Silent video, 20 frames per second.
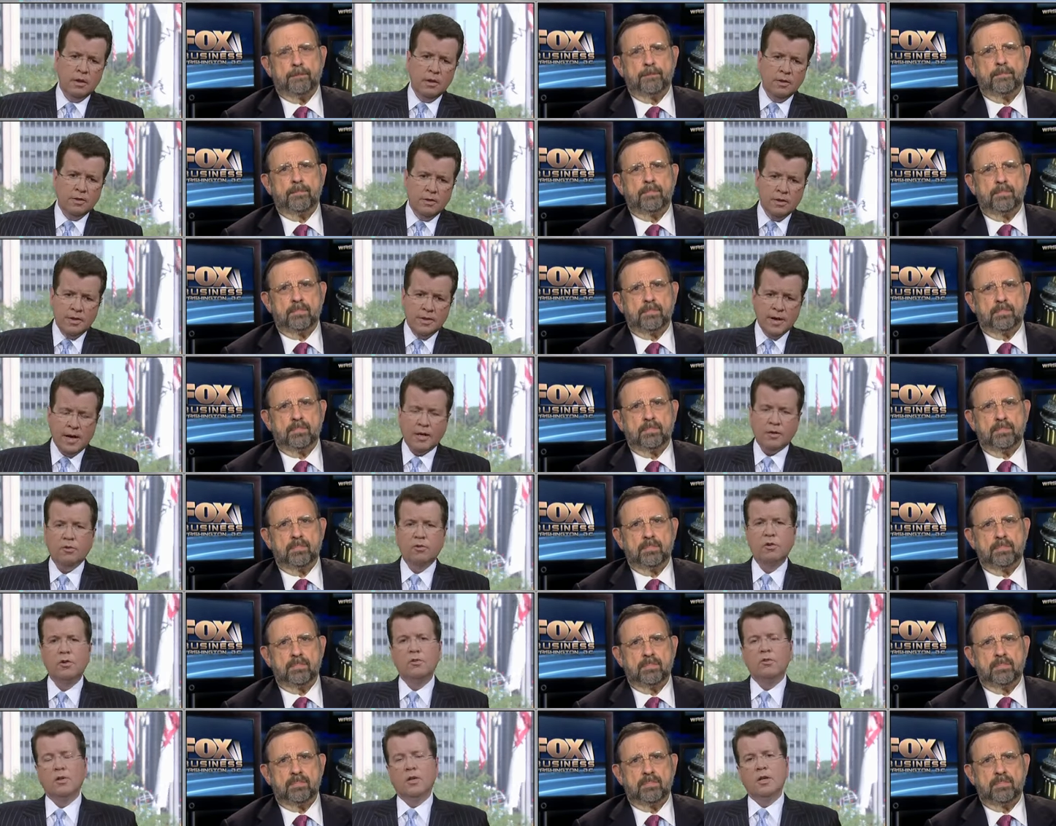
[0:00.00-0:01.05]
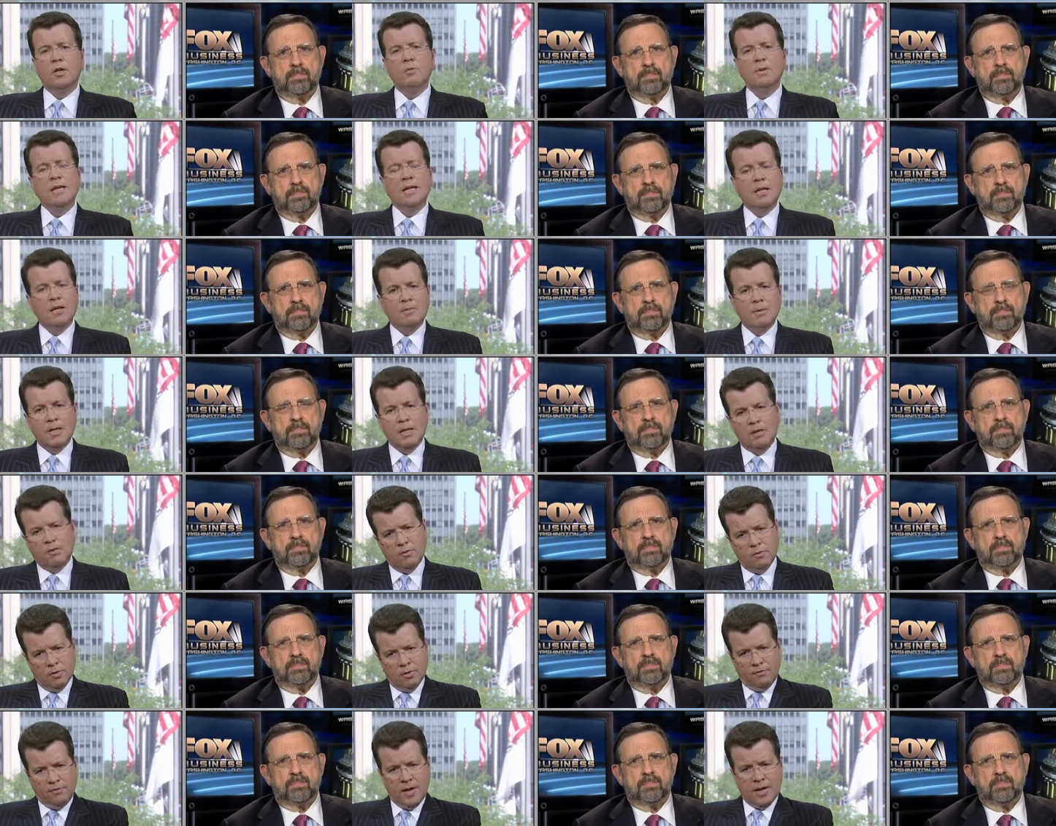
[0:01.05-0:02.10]
Speaker 1: deductions are going to be limited,
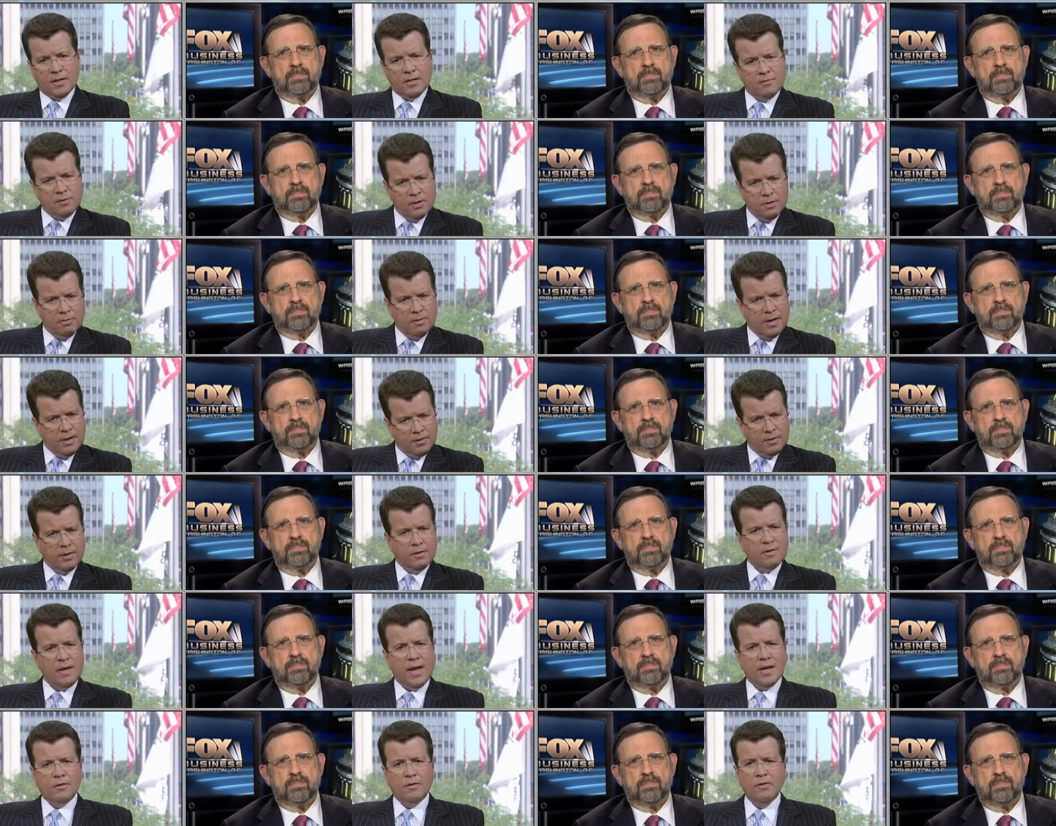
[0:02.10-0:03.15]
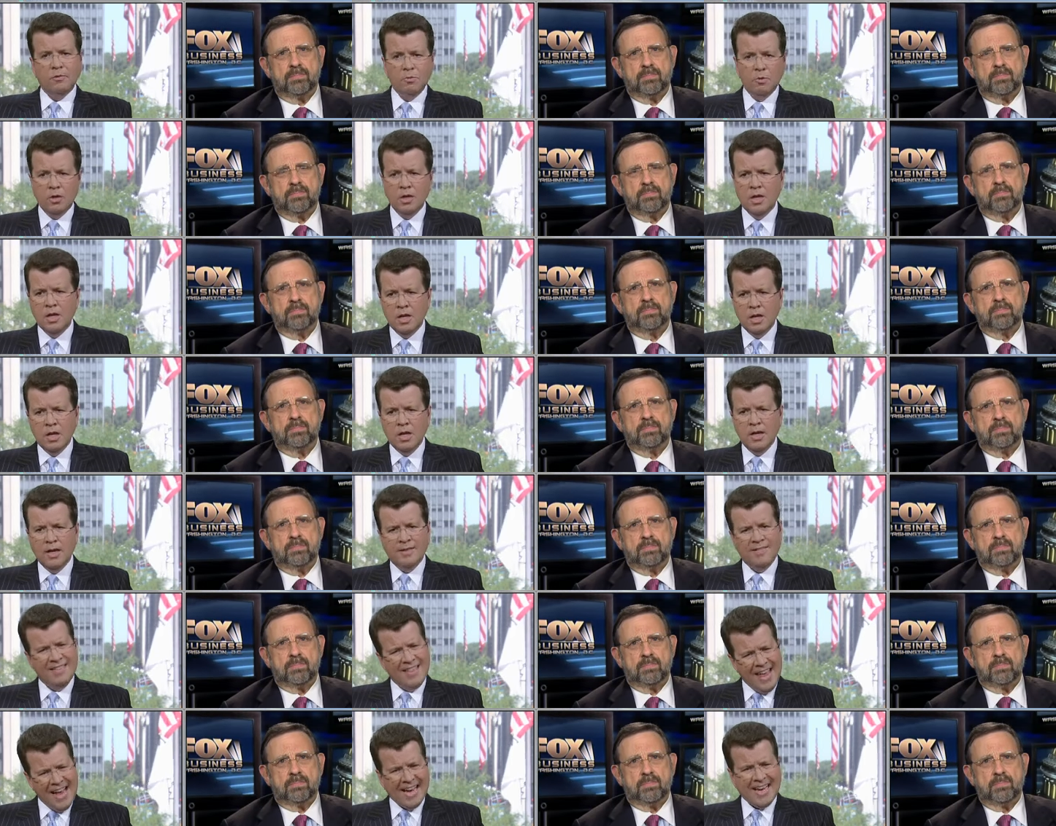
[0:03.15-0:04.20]
so effectively raising taxes more.
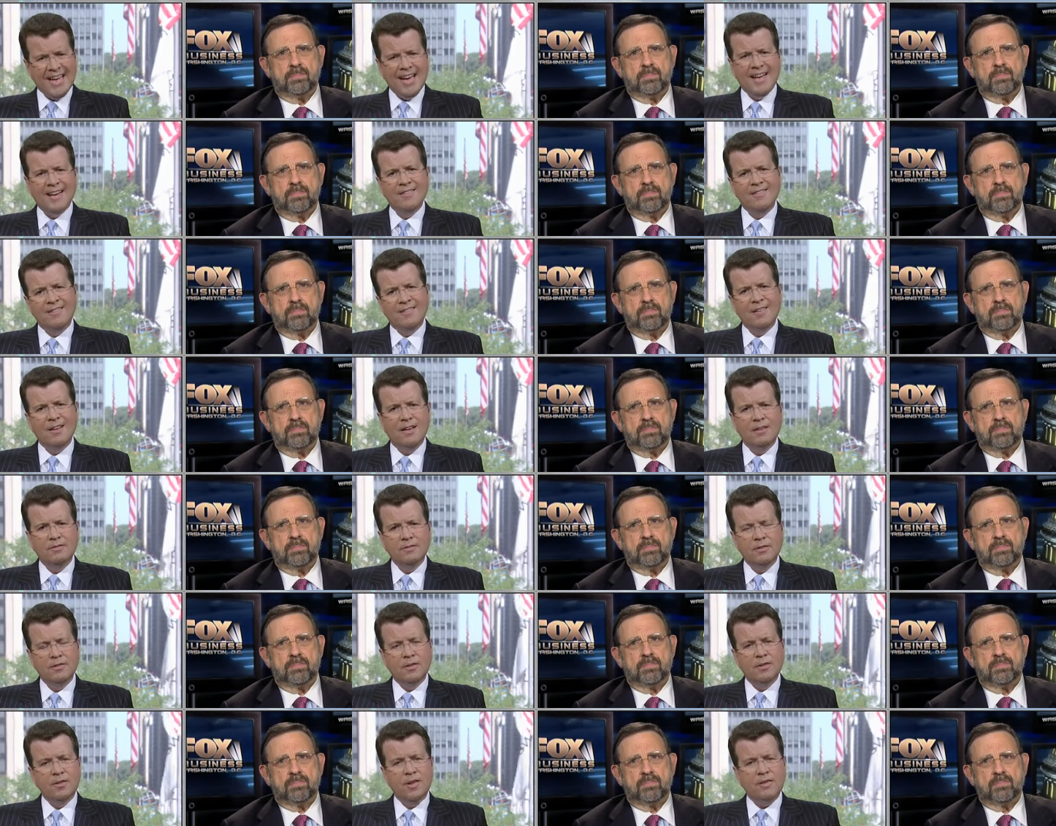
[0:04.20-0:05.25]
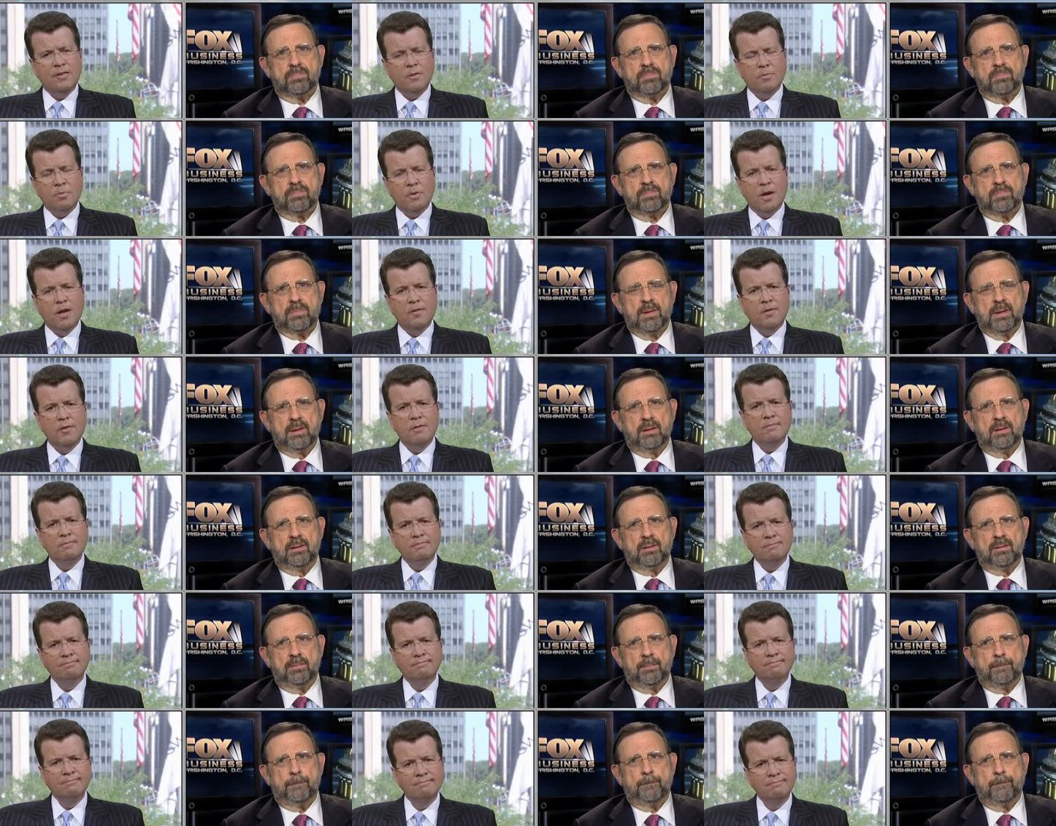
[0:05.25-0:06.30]
It's that kind of stuff. Does that surprise you?
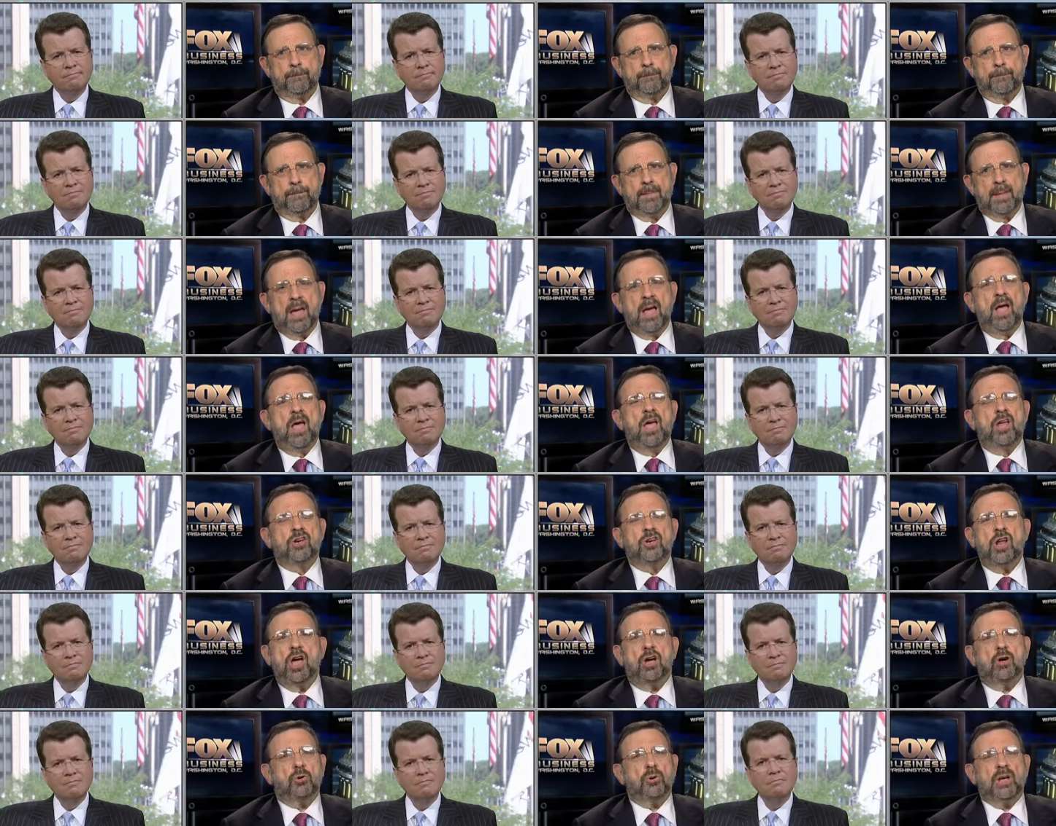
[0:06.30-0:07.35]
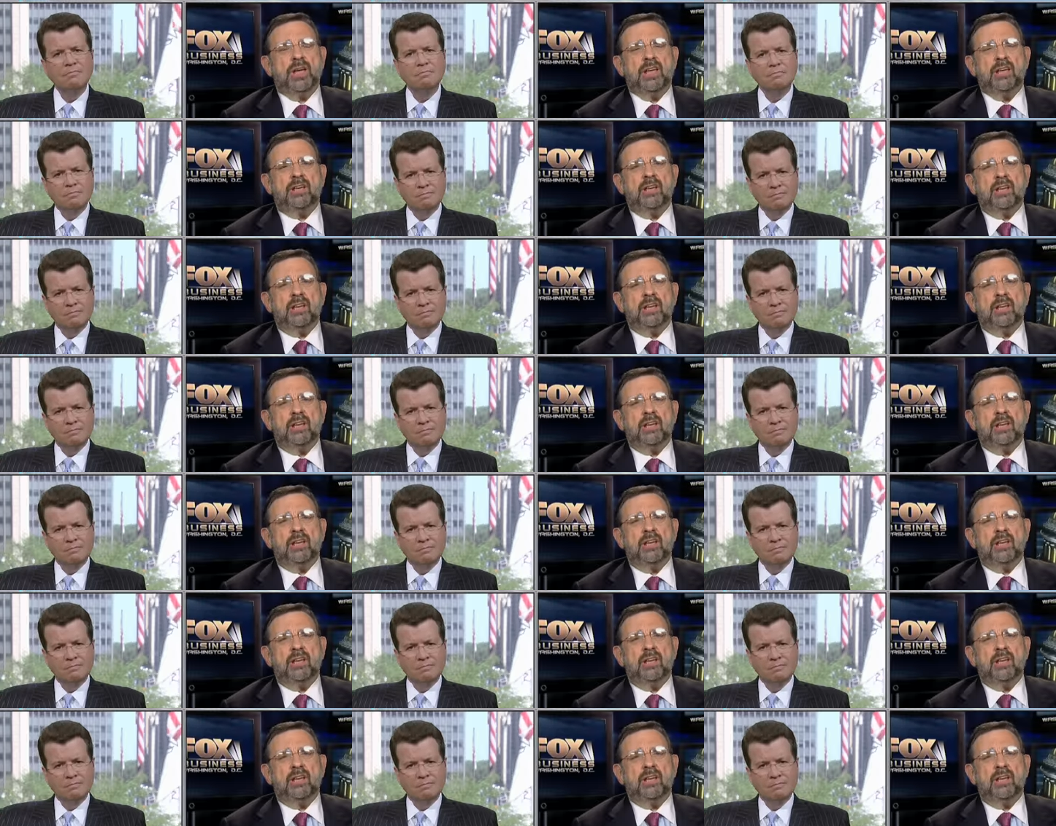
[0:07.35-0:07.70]
Speaker 2: No, it,